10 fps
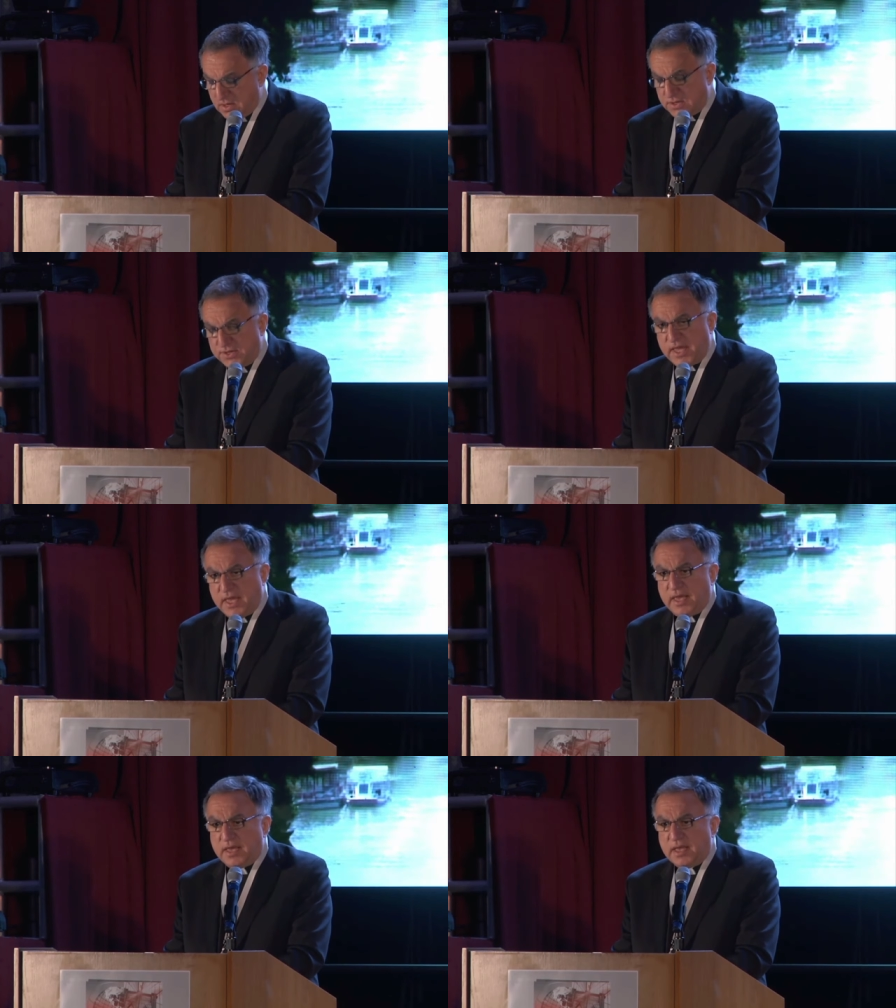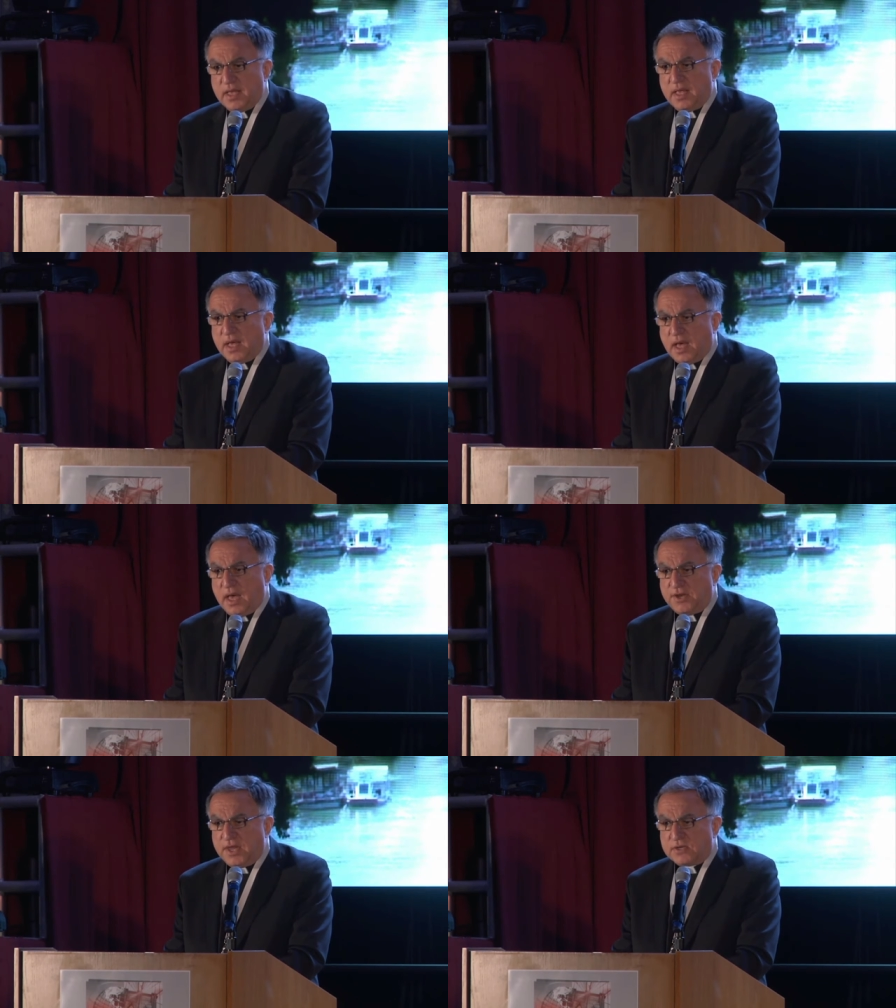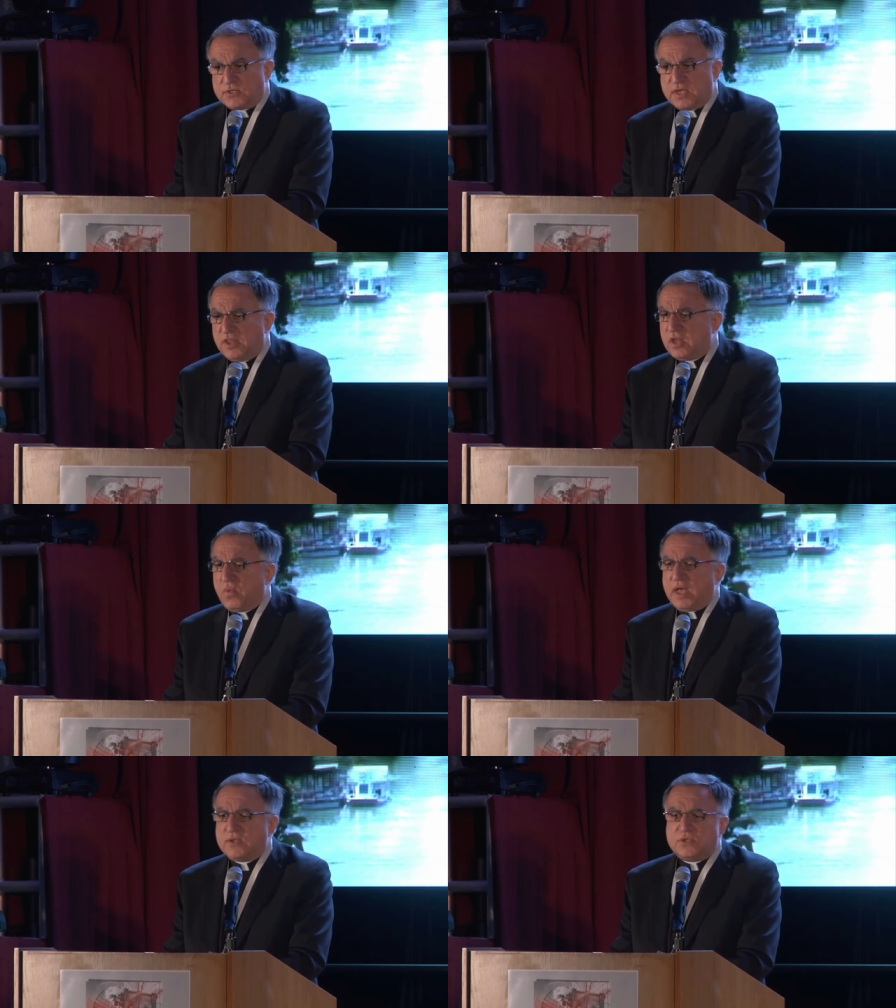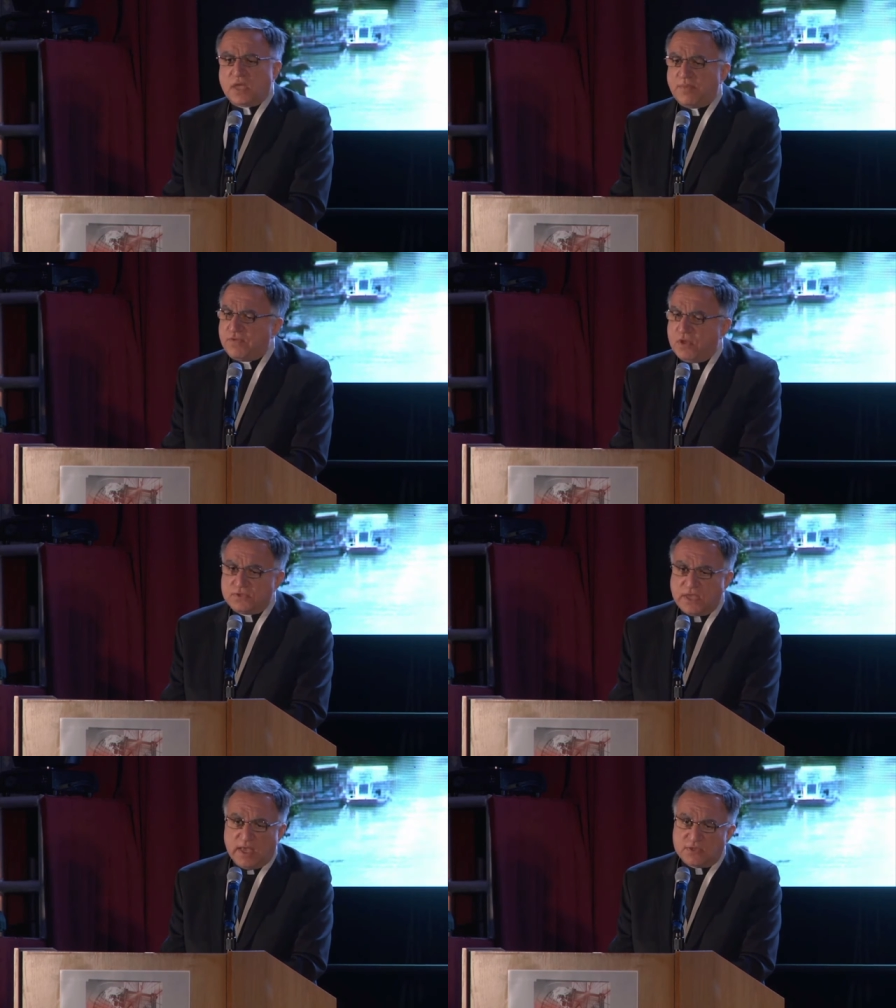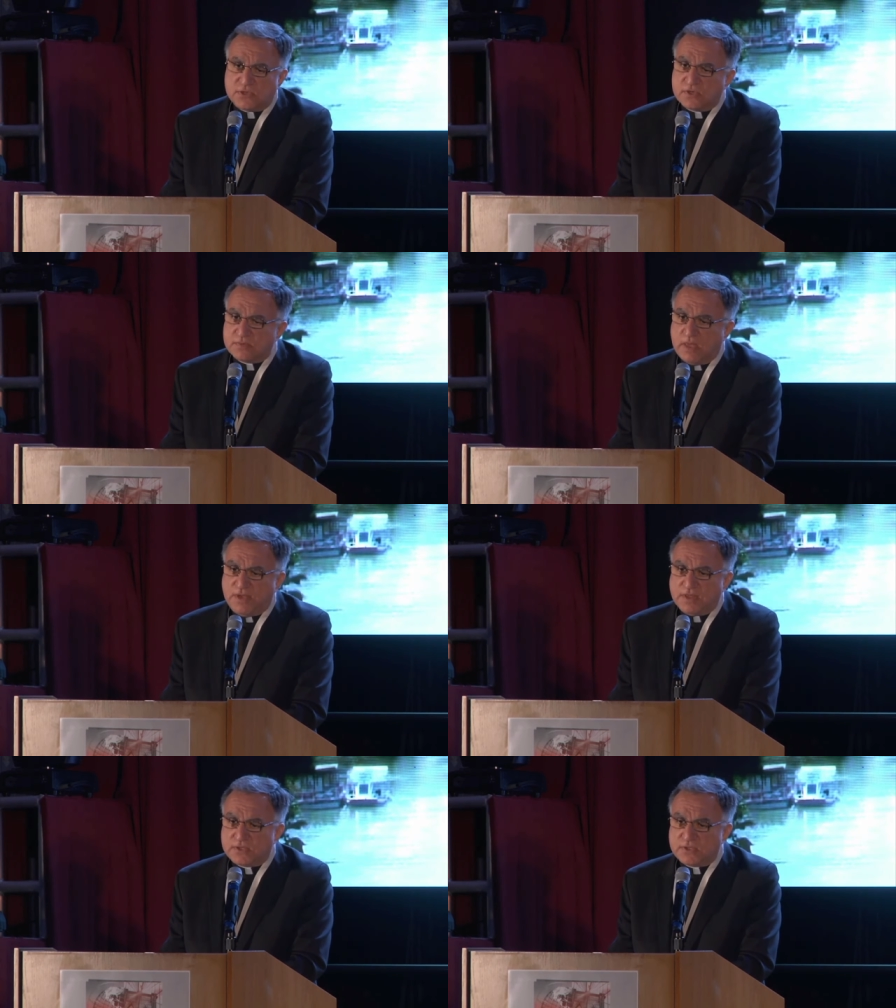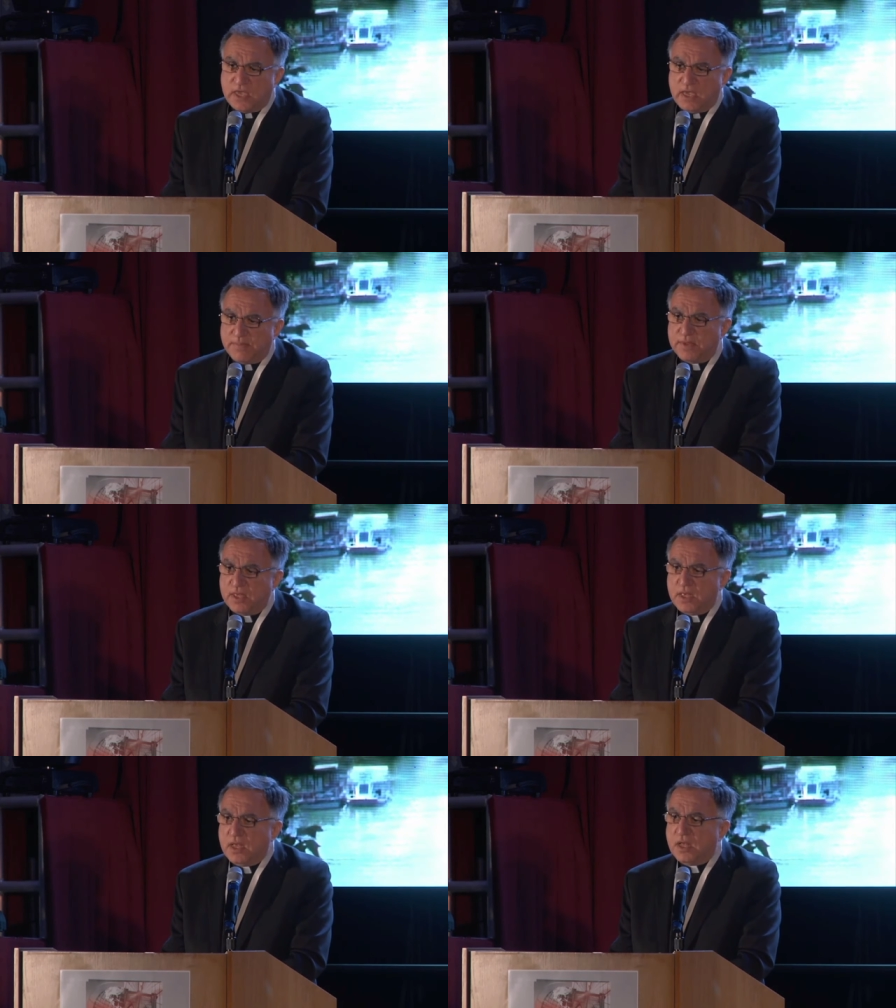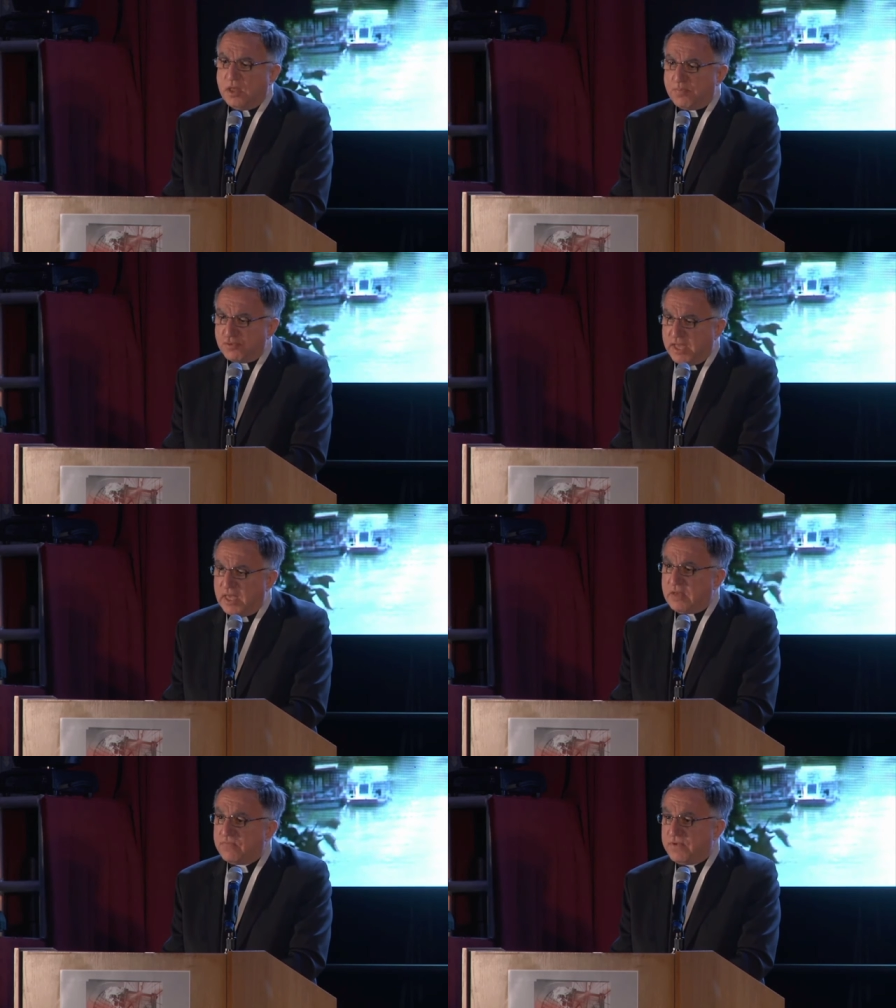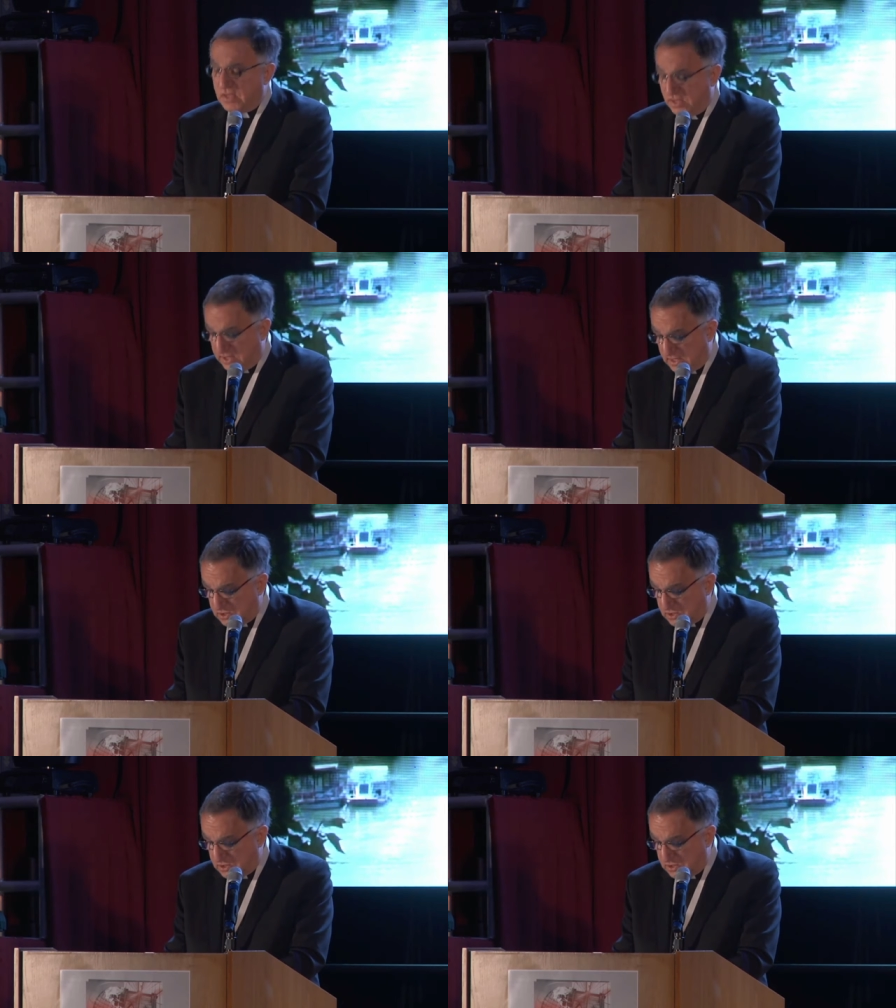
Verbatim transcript: Today, I dare say that while some of those answers may be the same, the playing field has